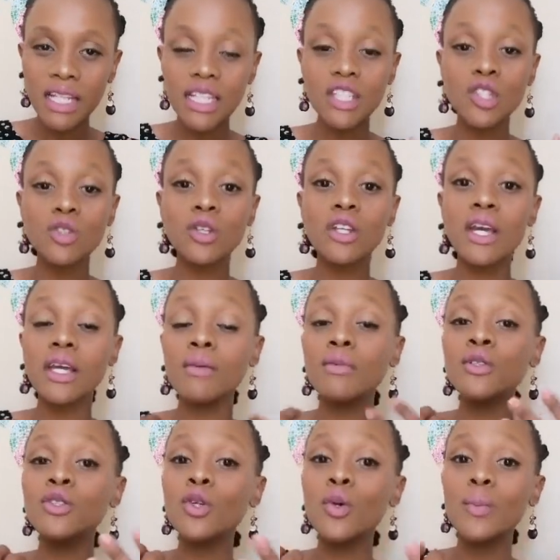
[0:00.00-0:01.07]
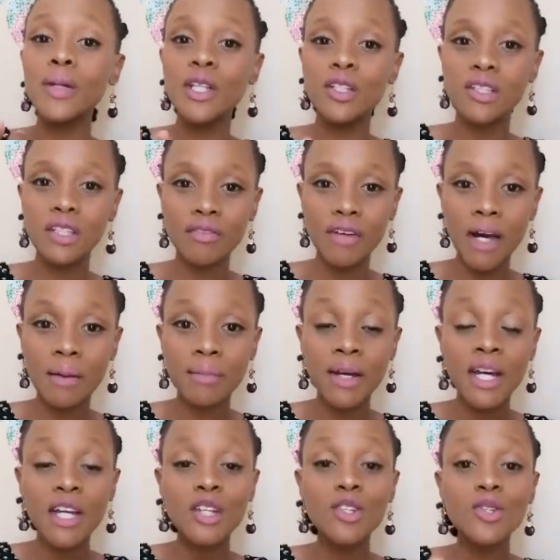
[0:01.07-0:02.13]
This is when you're able to open yourself up
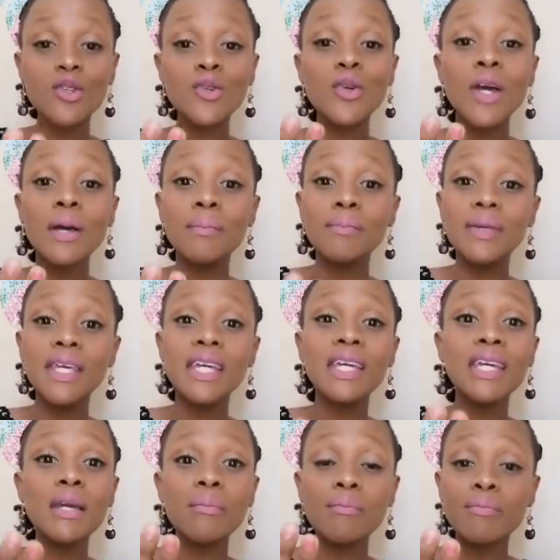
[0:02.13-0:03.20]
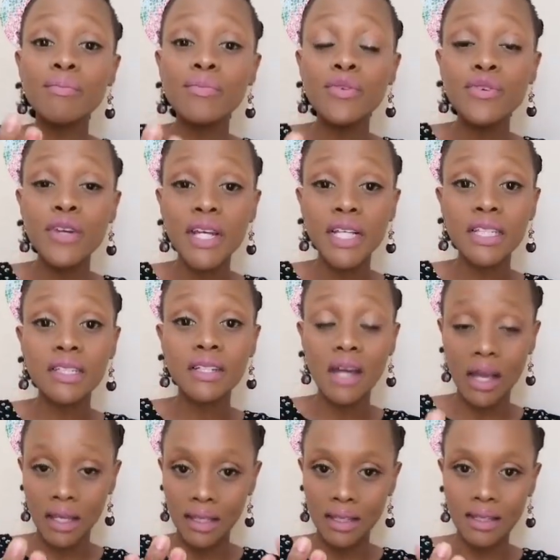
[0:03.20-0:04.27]
to being
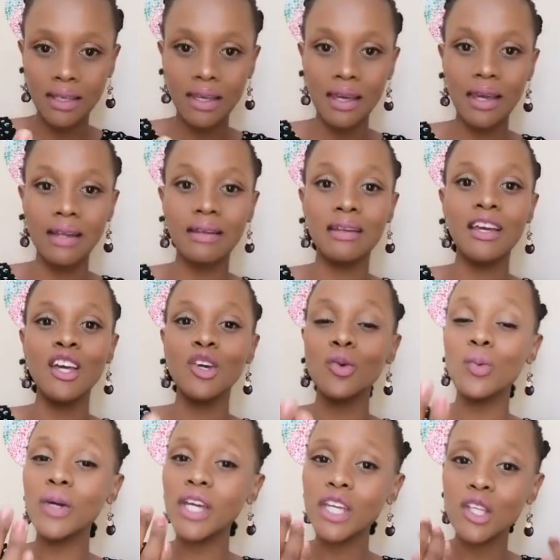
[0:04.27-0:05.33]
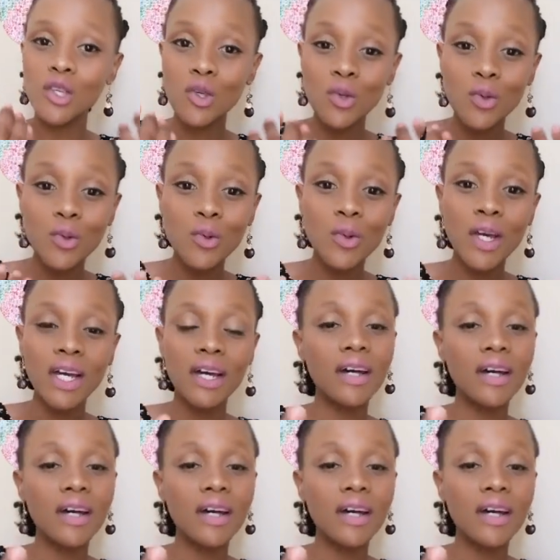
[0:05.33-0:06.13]
embraced again, where you